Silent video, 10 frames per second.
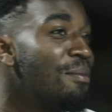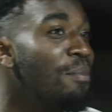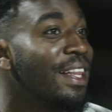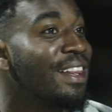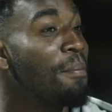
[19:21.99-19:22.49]

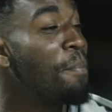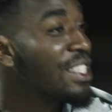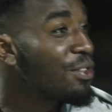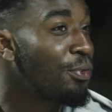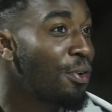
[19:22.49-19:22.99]
But the
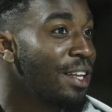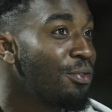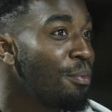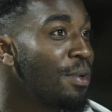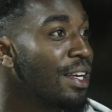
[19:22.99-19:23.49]
best friend
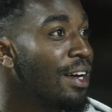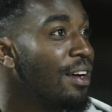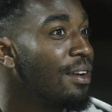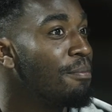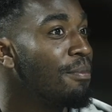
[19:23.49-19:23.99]
for me
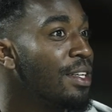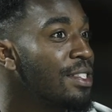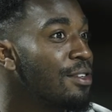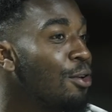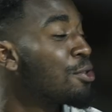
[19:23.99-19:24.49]

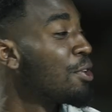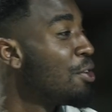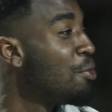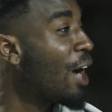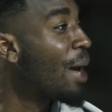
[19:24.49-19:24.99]
is also the
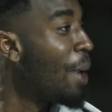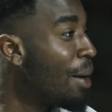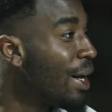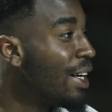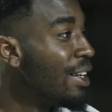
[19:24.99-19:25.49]
new guy,
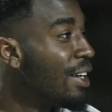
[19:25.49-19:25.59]
Baba.